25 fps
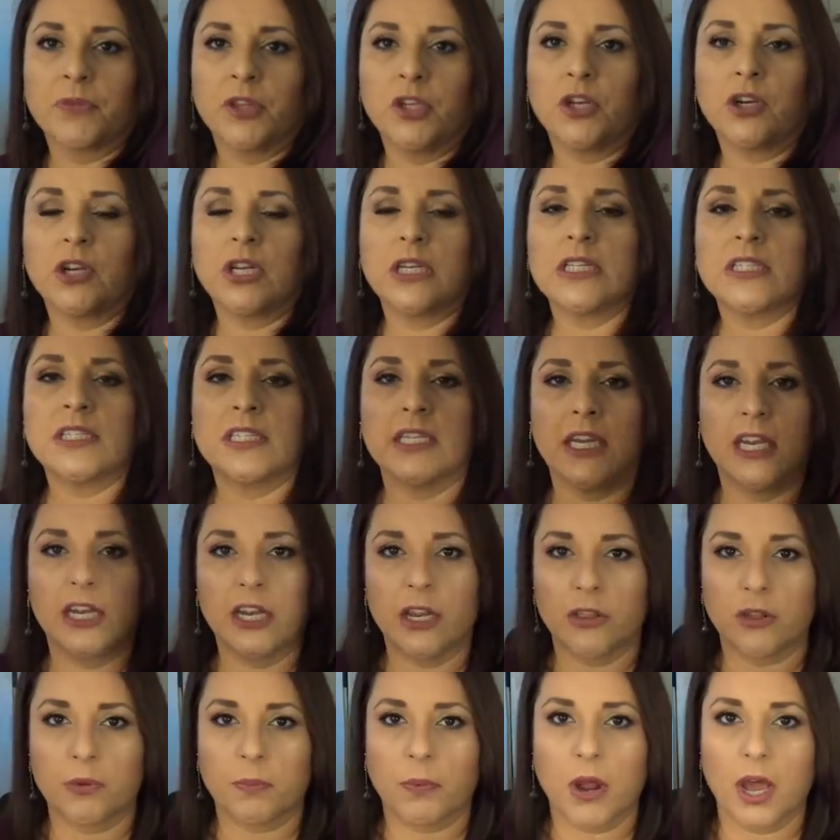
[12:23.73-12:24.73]
You're going to see
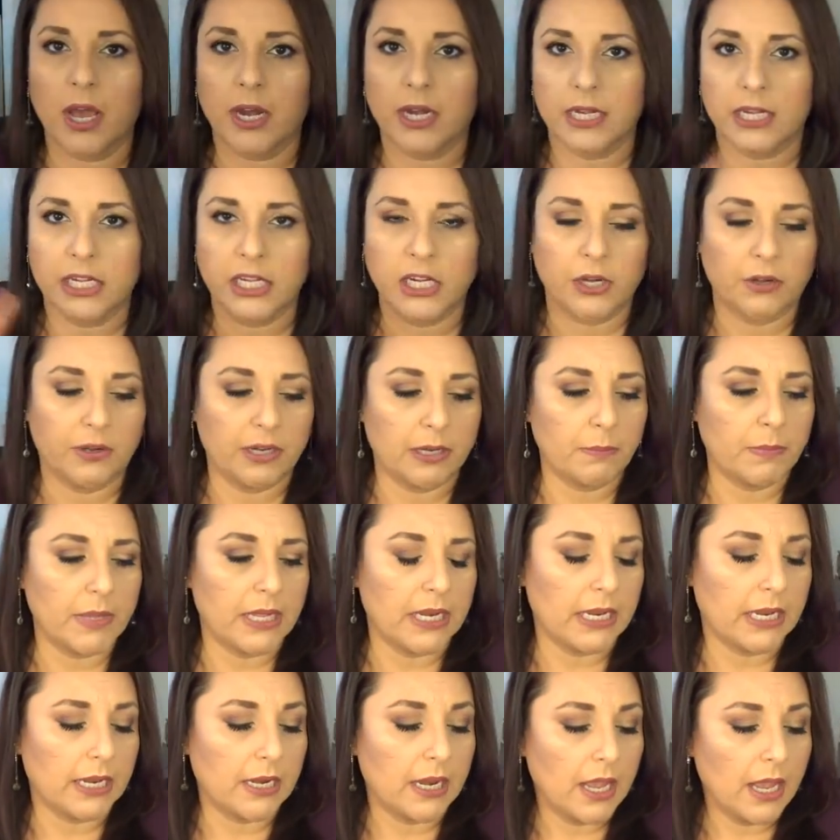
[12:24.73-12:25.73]
another product here in a
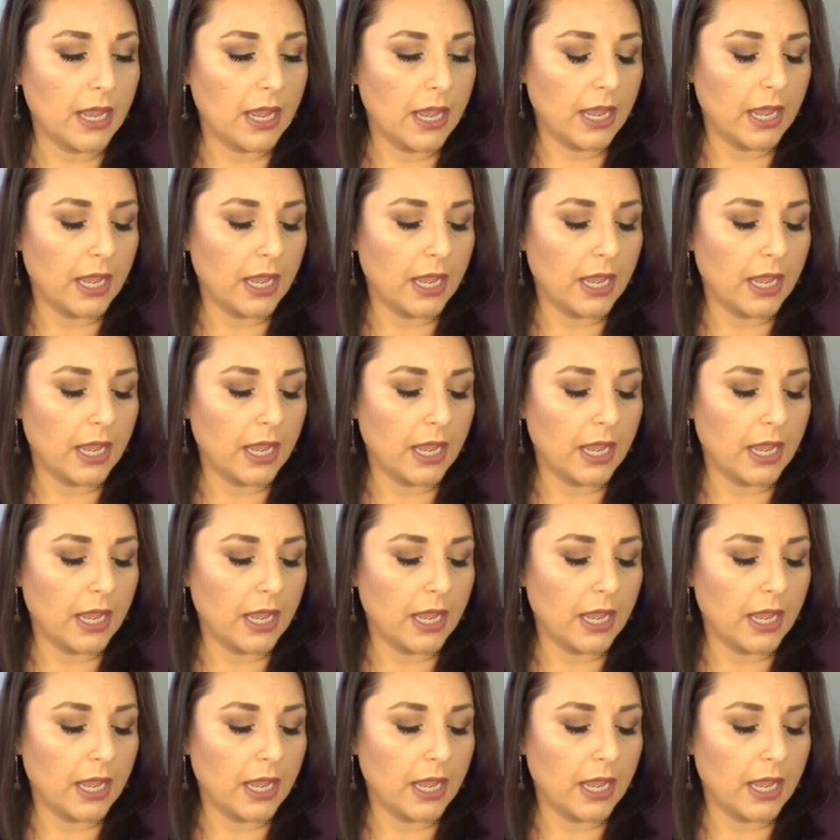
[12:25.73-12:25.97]
minute.